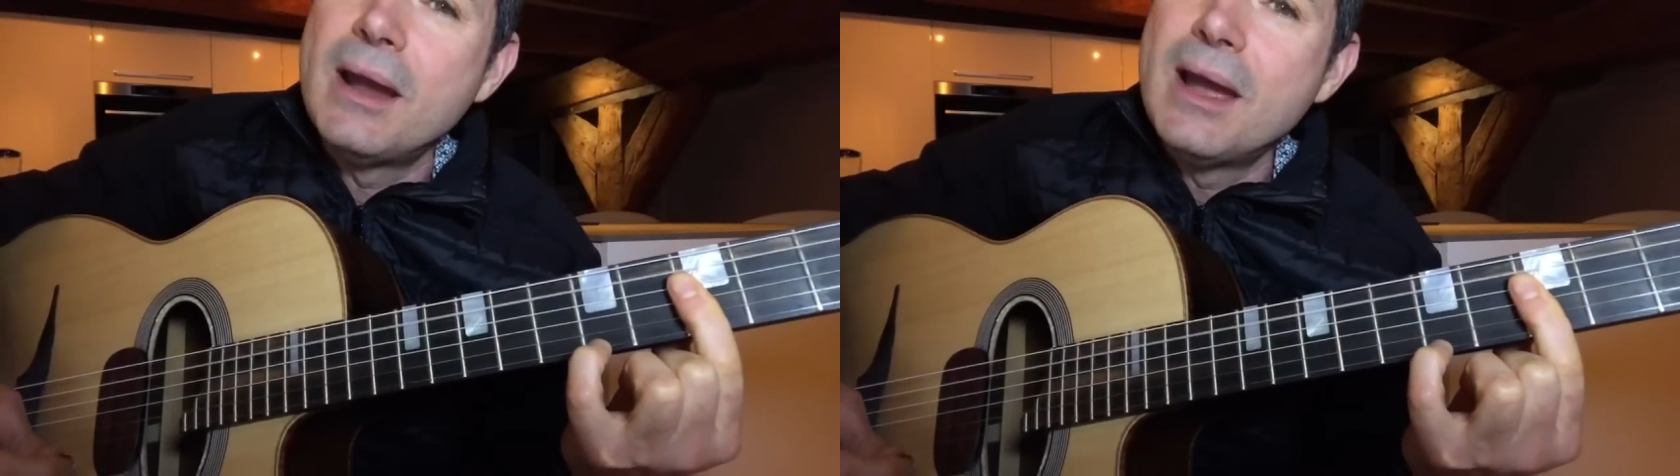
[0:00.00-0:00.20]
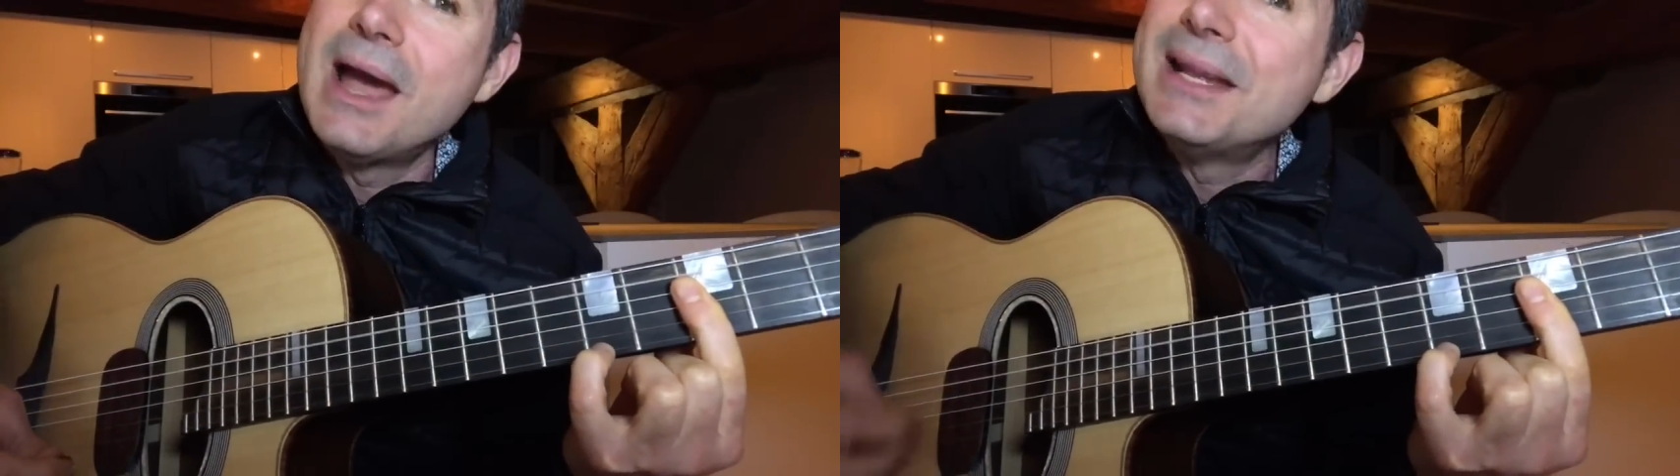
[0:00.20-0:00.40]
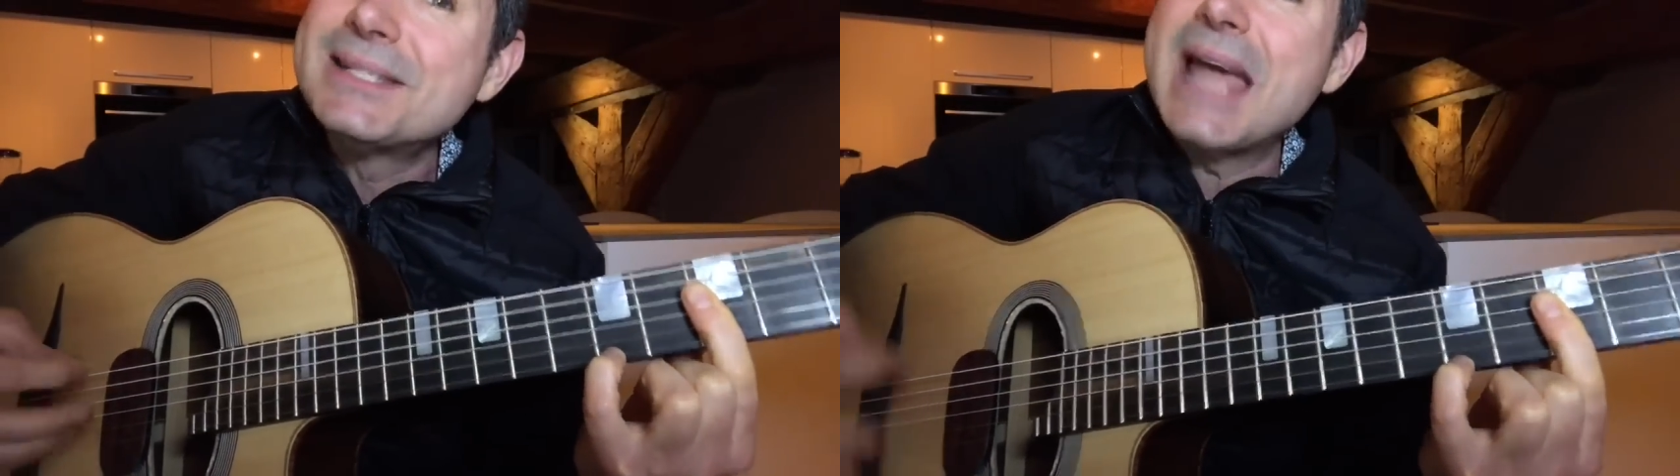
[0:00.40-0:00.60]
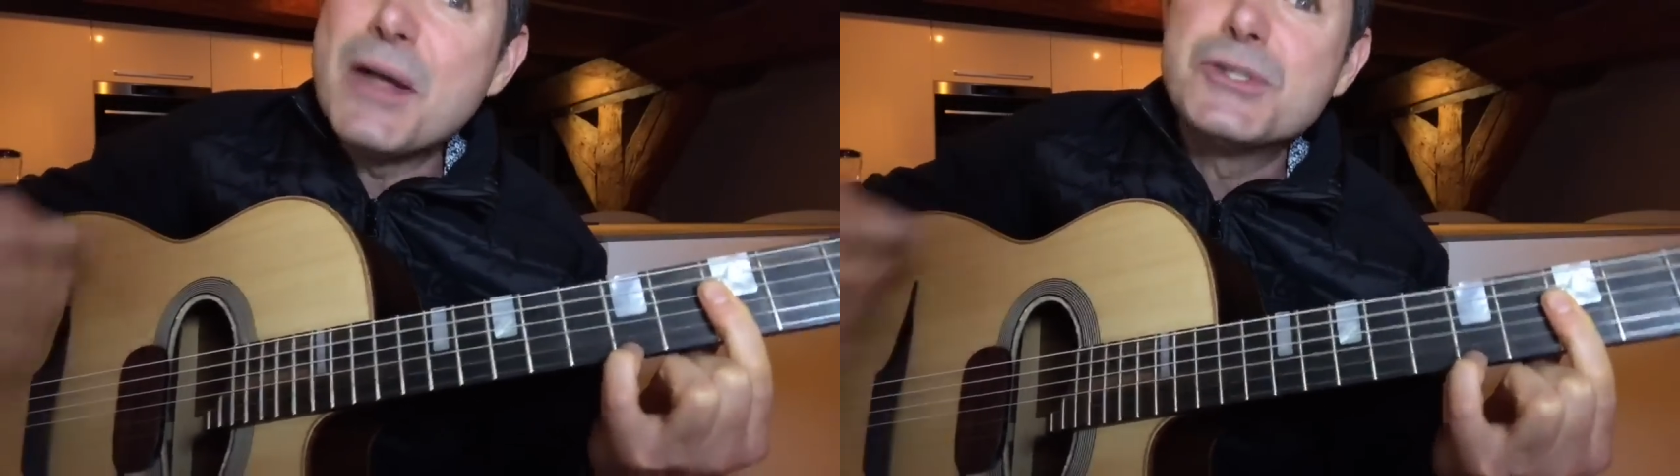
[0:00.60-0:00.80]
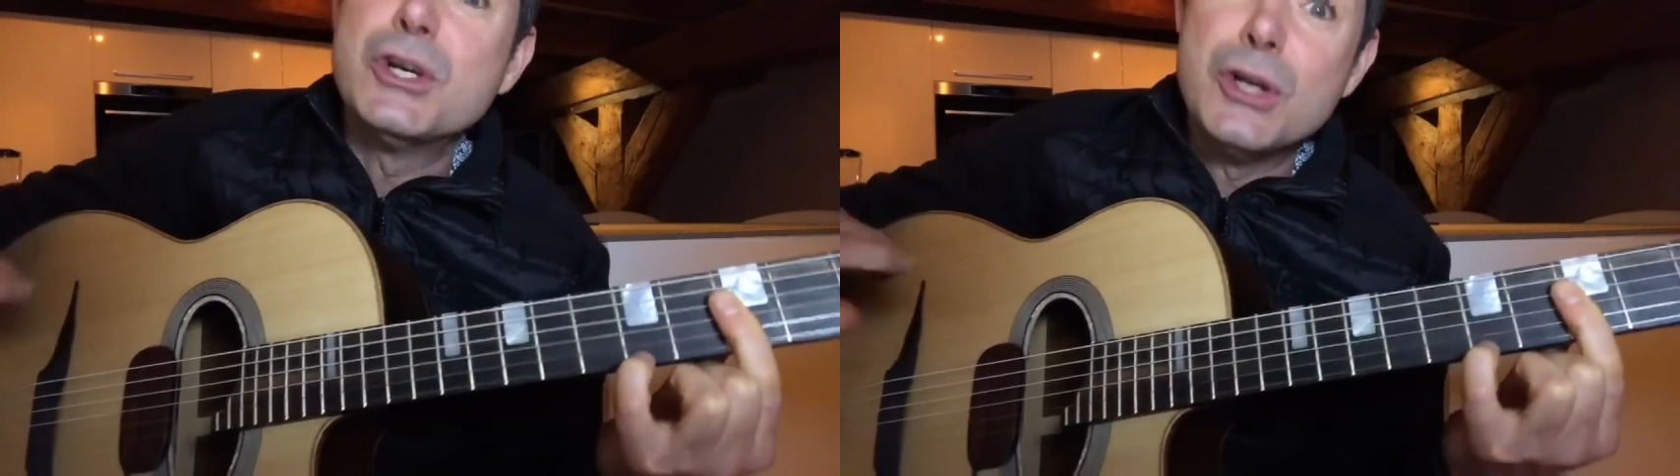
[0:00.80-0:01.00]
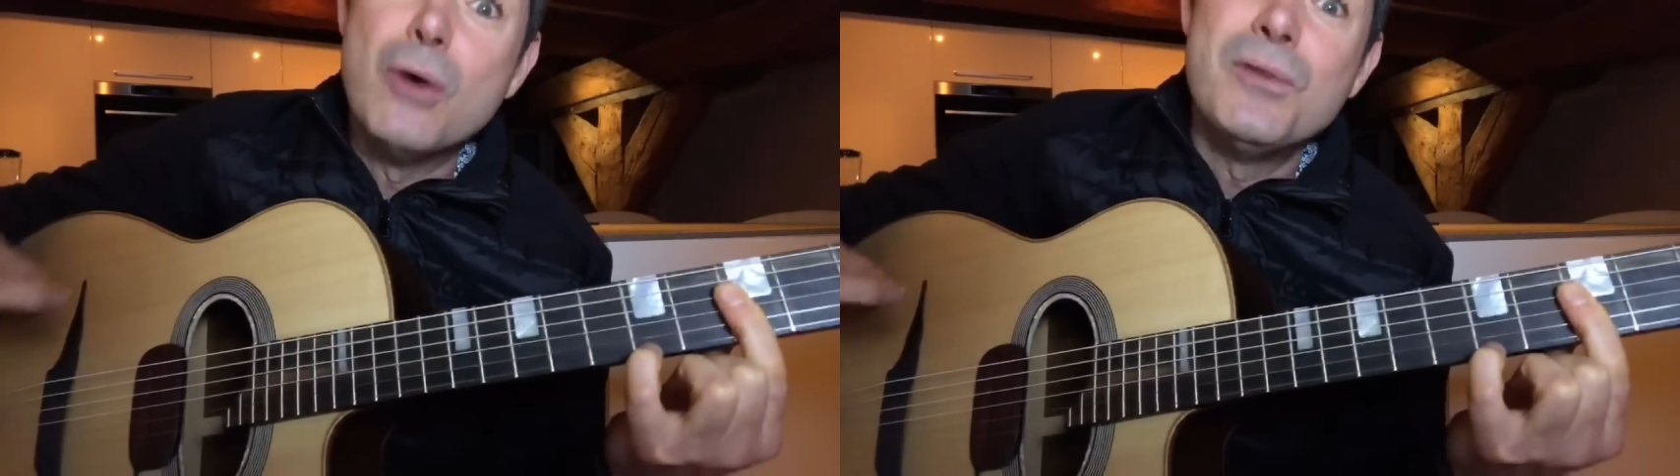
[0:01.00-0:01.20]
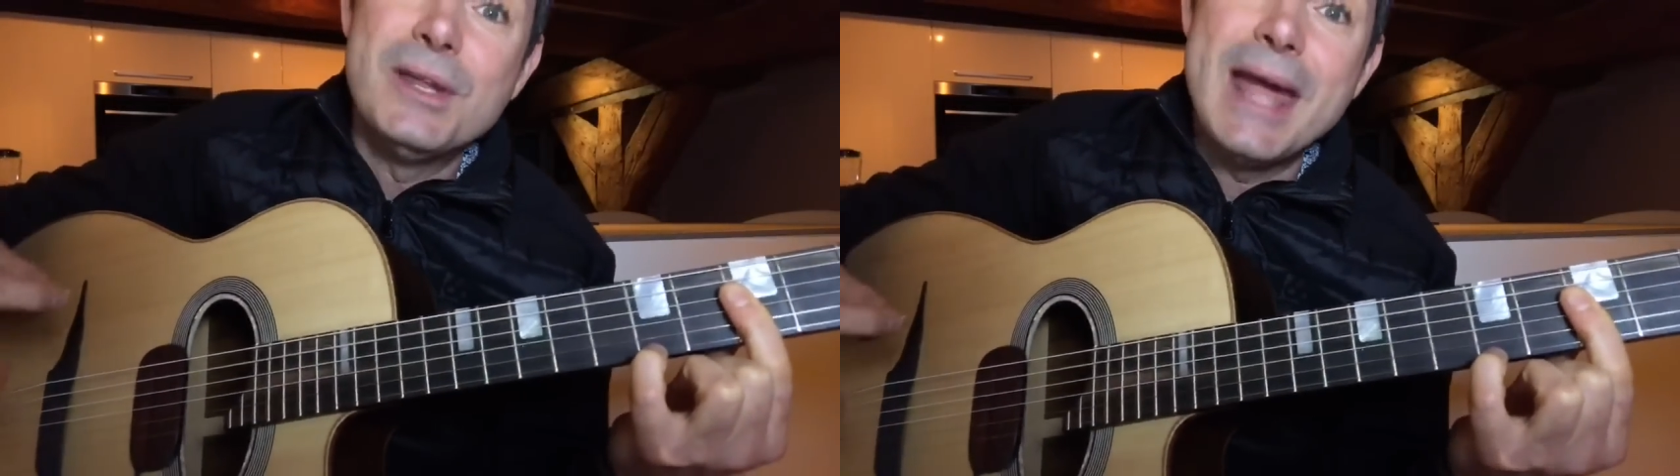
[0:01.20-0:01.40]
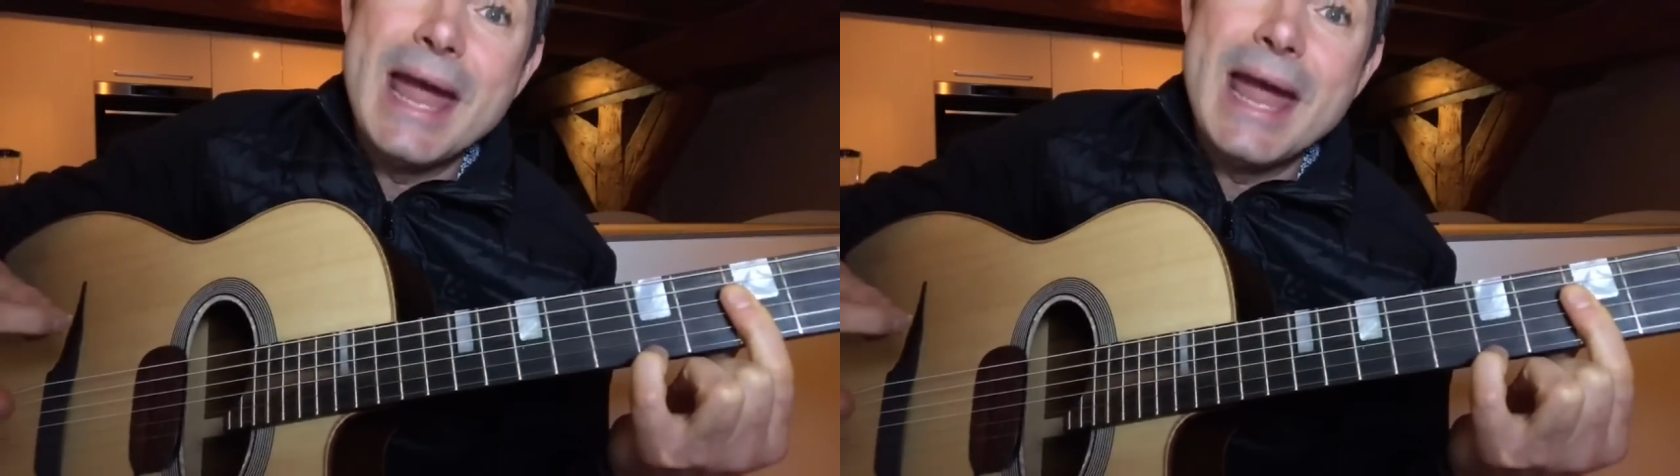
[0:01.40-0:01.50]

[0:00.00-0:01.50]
And it sounds good over the